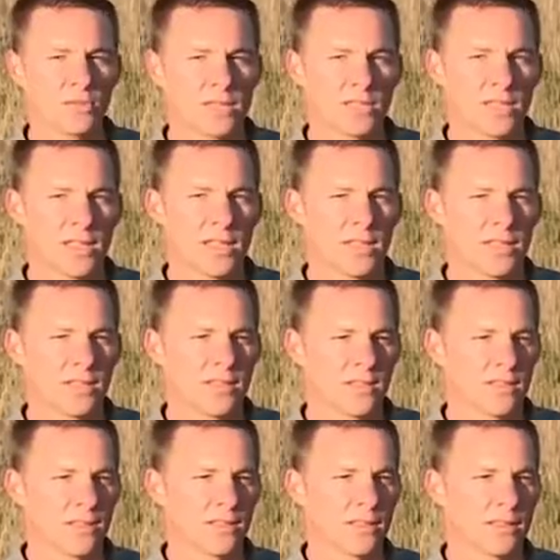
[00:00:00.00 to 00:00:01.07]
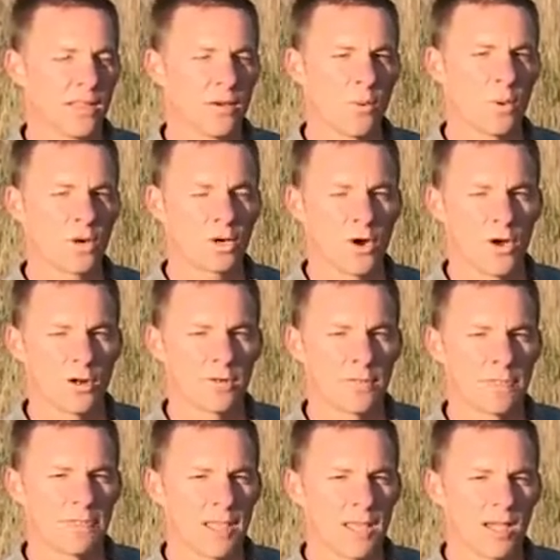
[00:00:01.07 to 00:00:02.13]
that they, that they work
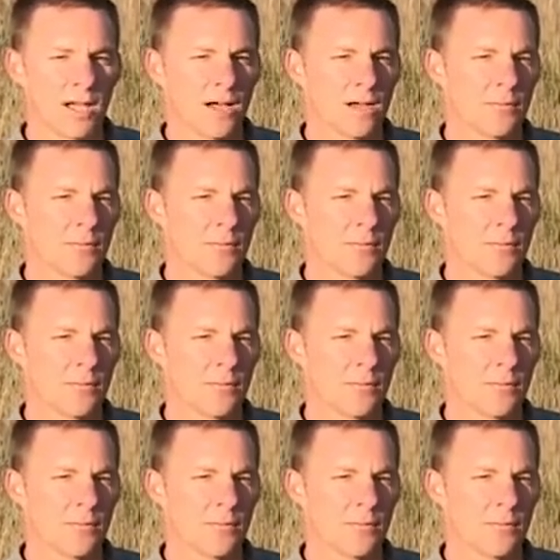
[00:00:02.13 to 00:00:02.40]
on.